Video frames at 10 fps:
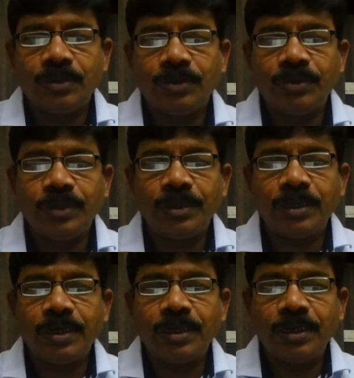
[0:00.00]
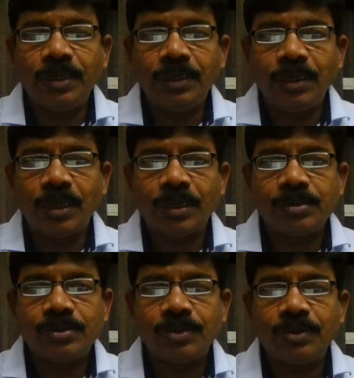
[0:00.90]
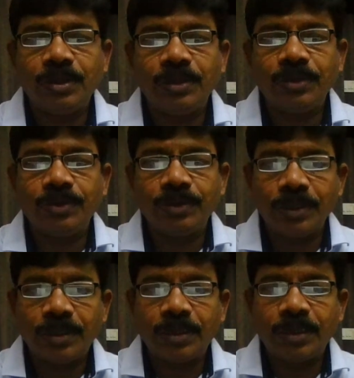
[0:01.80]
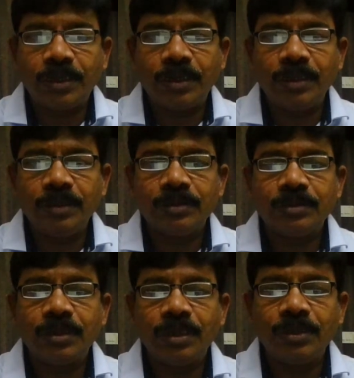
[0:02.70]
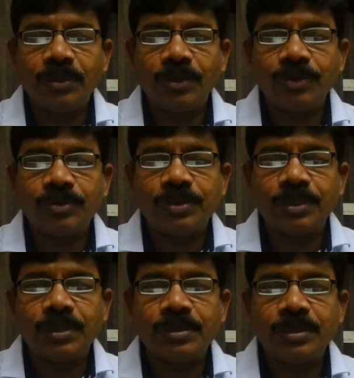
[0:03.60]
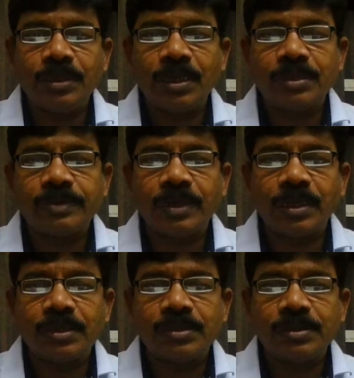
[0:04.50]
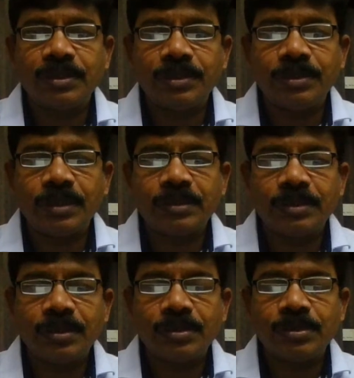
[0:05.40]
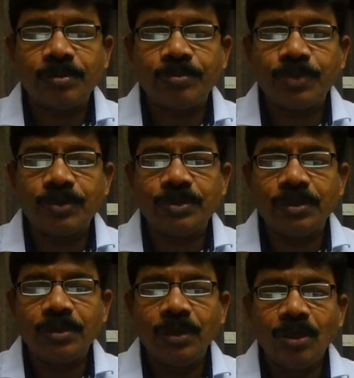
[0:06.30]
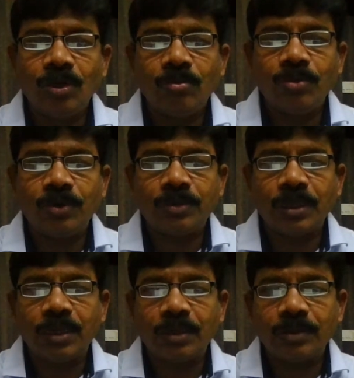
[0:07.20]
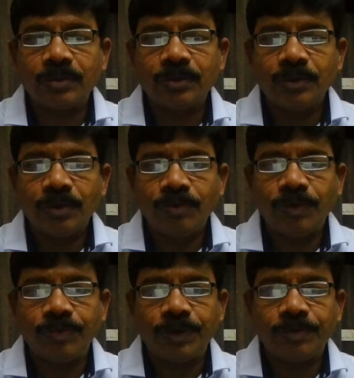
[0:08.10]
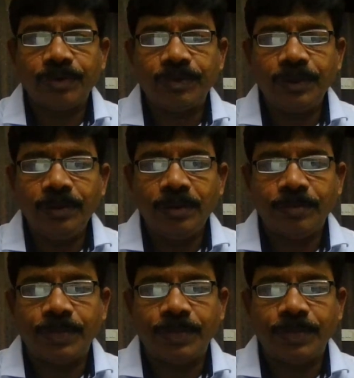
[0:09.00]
Union Territory and sold in Union Territory, then UGST as well as CGST is imposed. Both are 50-50%.